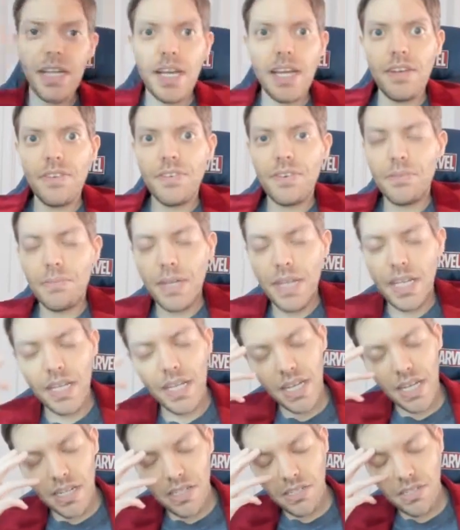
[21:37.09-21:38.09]
day for me.
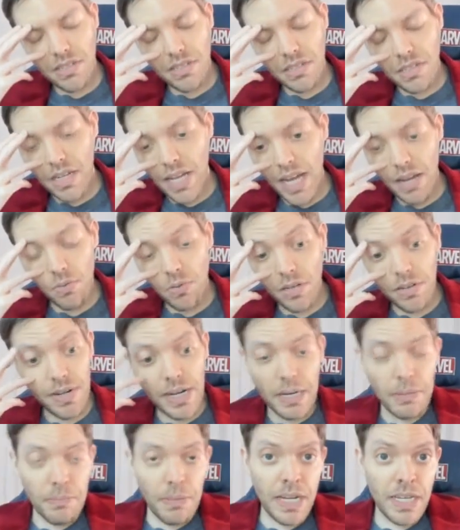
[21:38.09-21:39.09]
It, I wouldn't
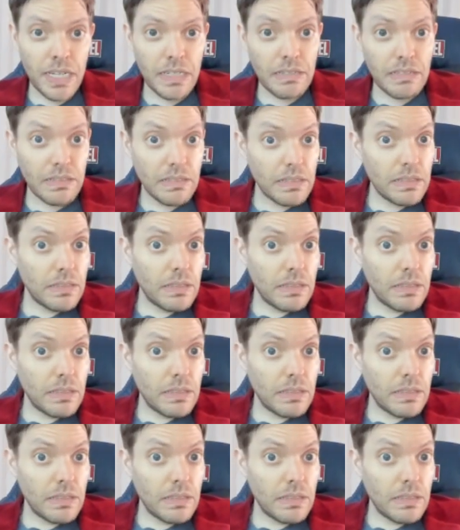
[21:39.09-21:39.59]
recommend it.